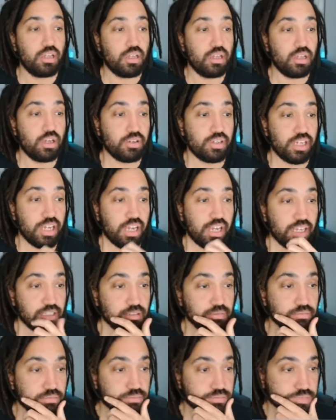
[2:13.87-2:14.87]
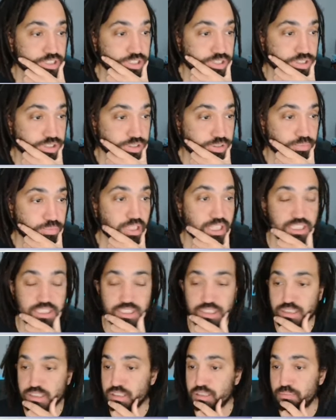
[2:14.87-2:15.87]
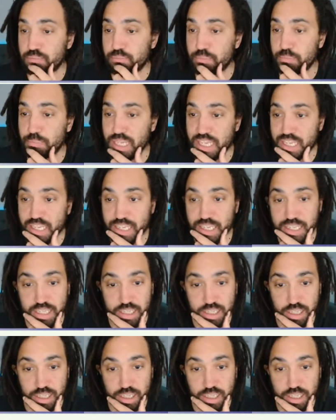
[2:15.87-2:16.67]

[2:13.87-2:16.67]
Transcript: Okay, that's a good place to be.